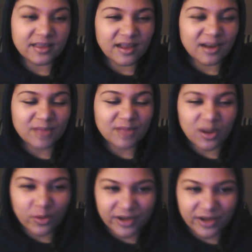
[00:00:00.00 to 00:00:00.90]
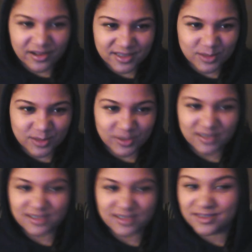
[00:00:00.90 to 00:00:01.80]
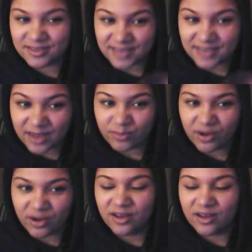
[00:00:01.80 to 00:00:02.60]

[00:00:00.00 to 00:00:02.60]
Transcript: and I'm not quoting on this one, this is the second